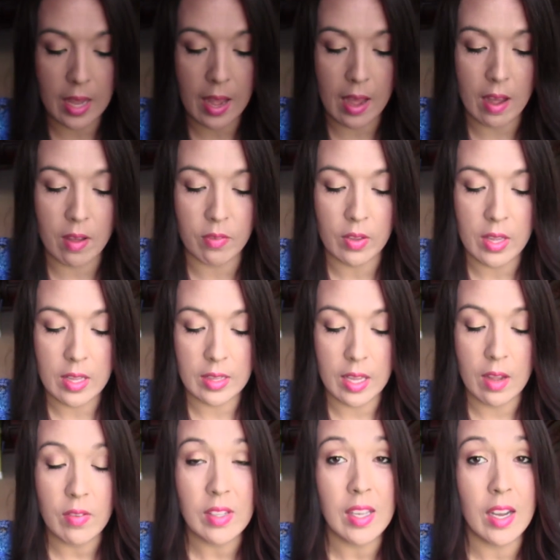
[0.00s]
they have. They
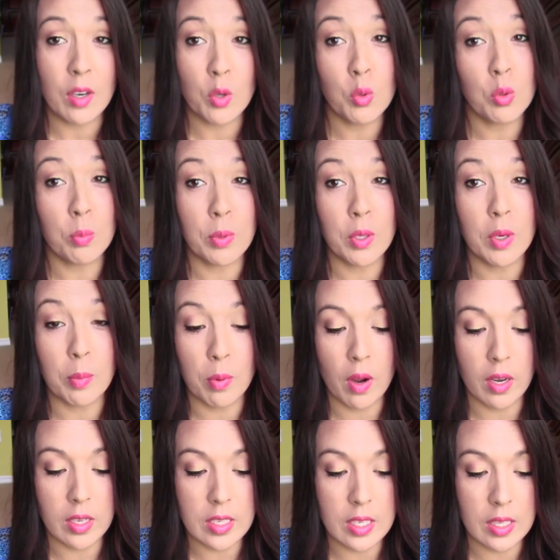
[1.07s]
have a lot of cool beauty
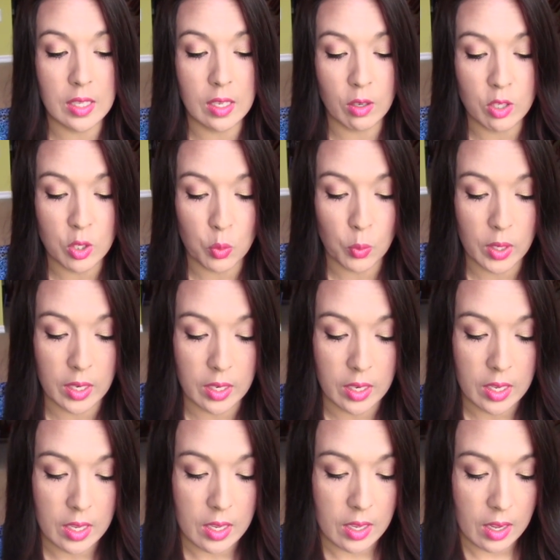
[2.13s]
products in there to win.
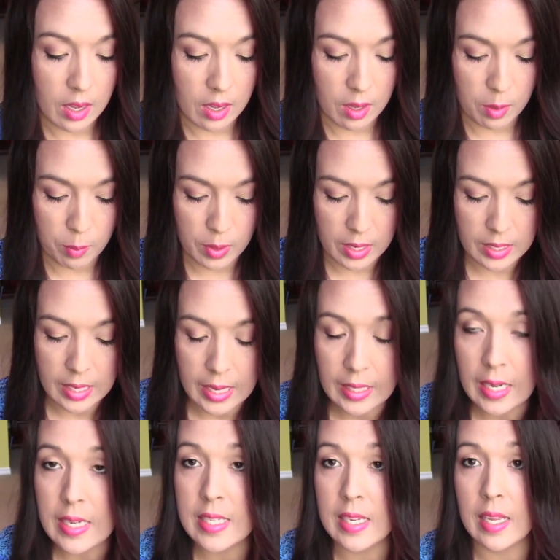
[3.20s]
And like
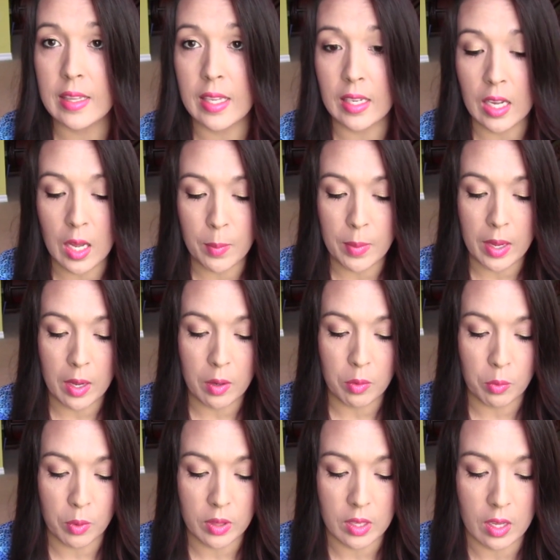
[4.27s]
I said, they come
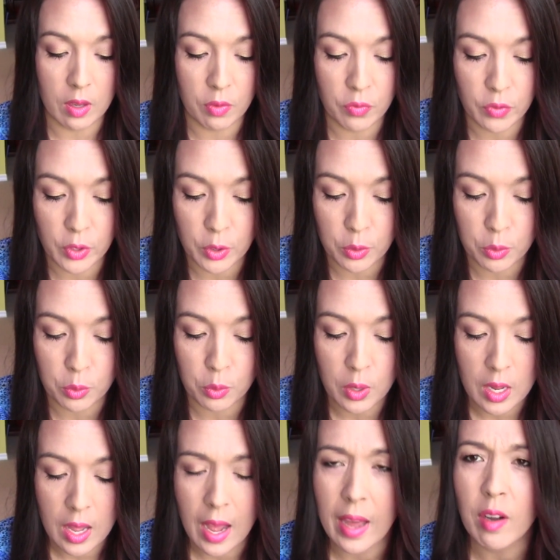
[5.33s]
out with a few.
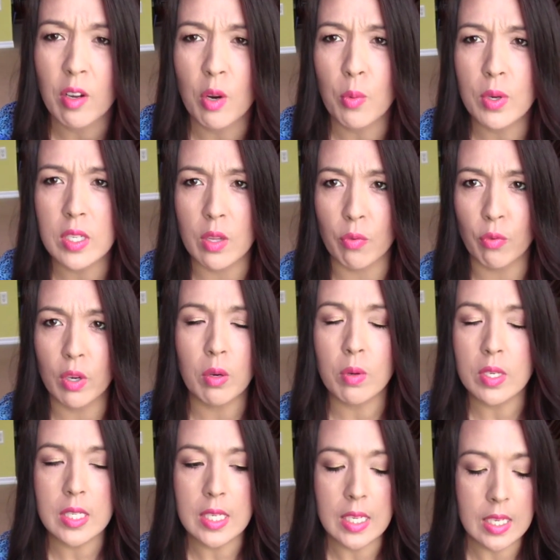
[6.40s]
I don't know what the
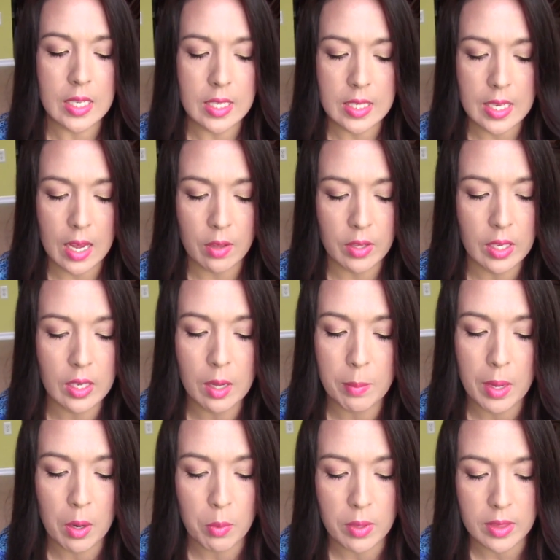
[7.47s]
frequency is, how they come
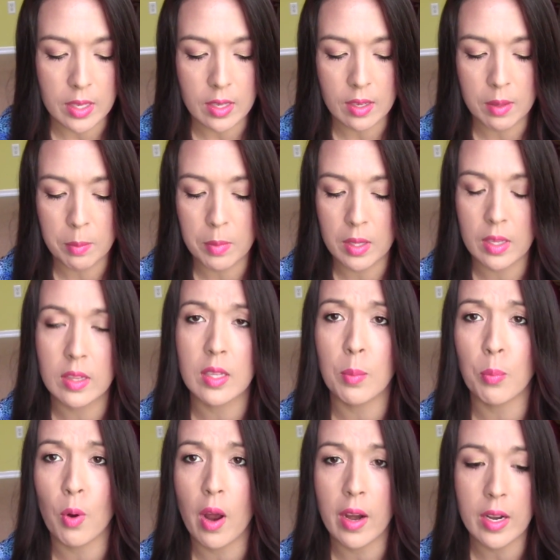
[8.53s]
out with them, the
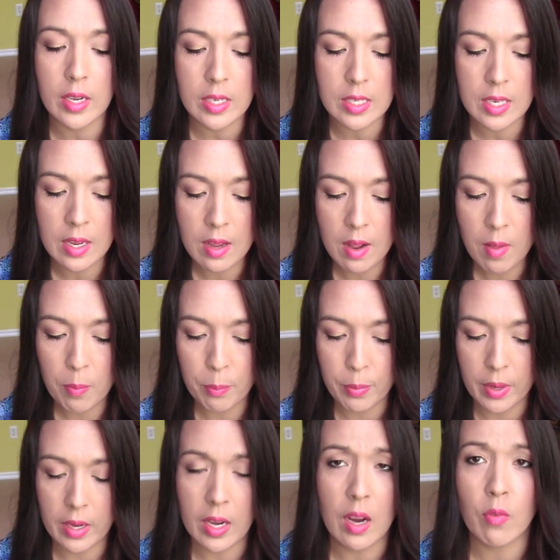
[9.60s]
products,
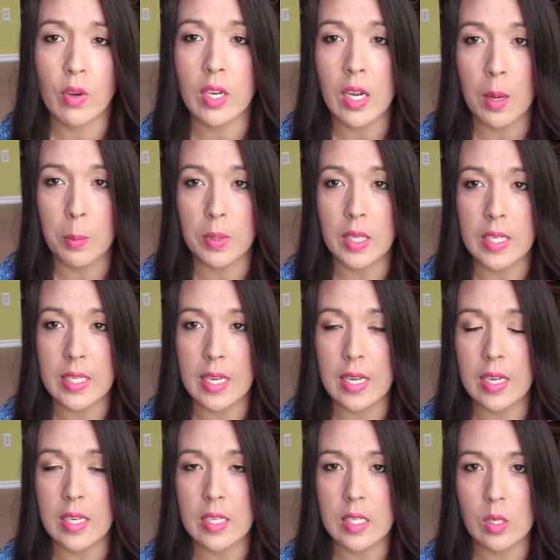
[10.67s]
but every couple of
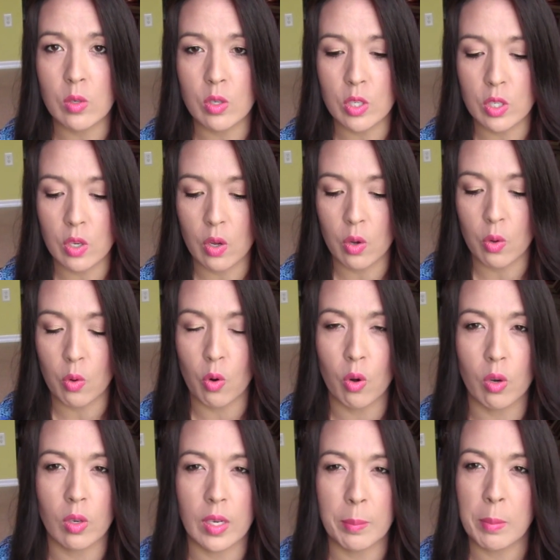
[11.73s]
days or so,
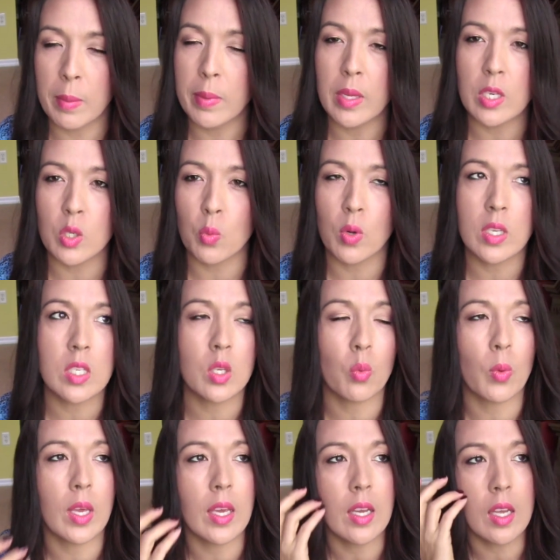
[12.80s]
or maybe it's once a
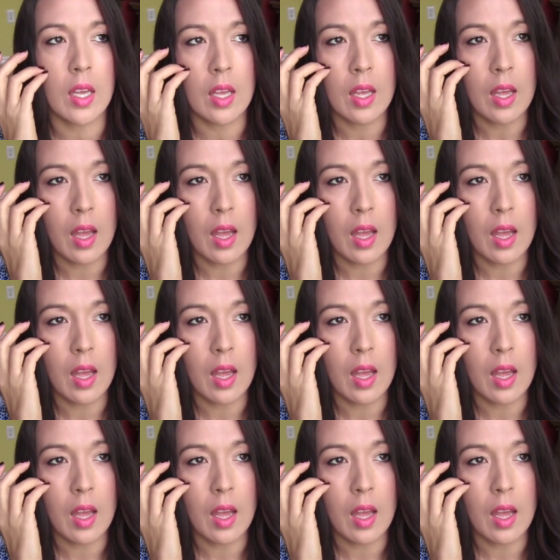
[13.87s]
week,